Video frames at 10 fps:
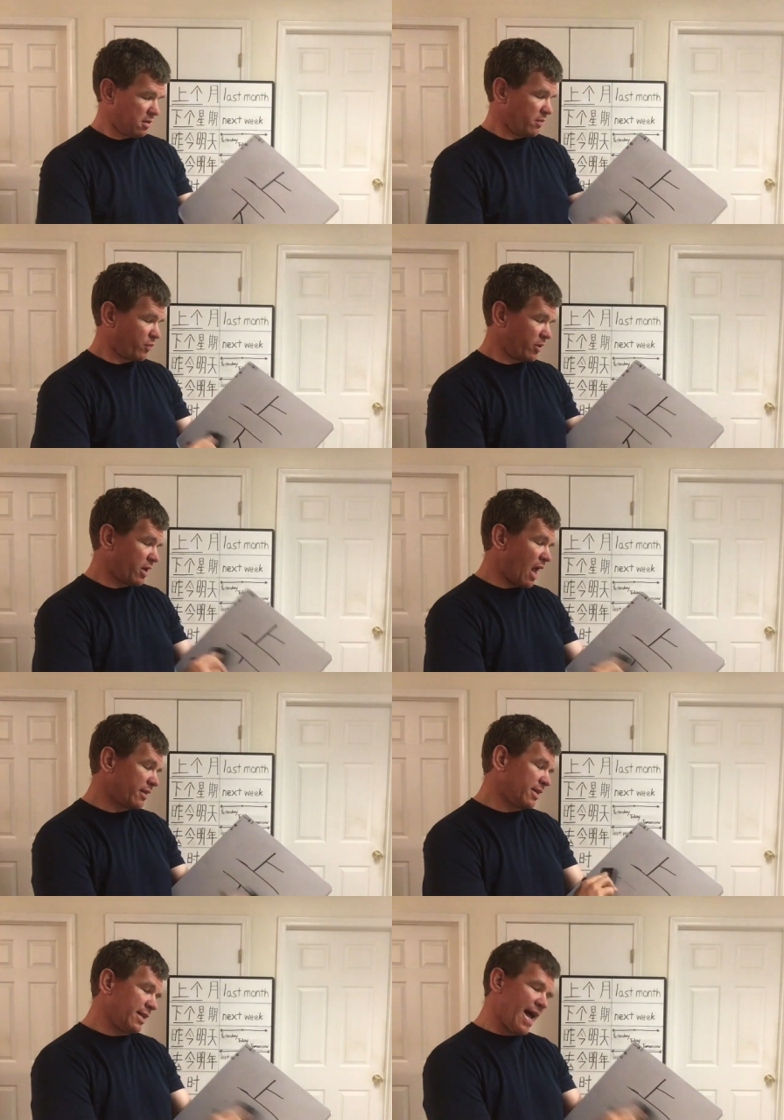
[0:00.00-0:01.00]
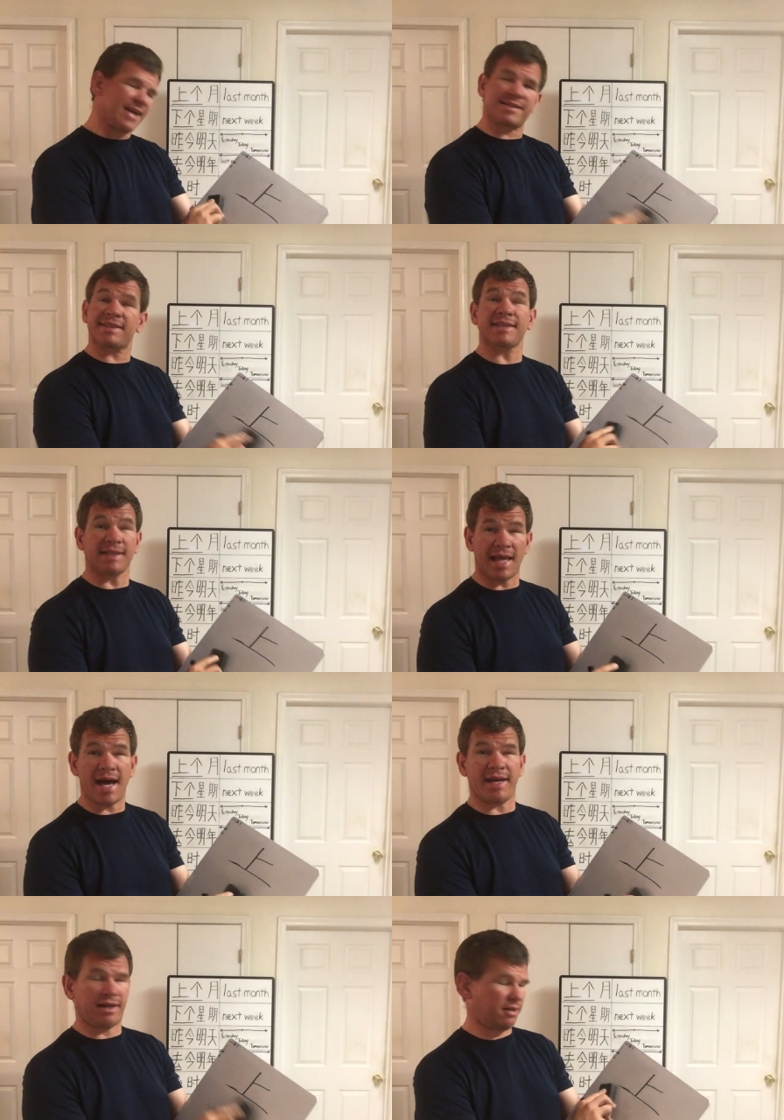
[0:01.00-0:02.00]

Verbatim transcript: the pre not the last in the line.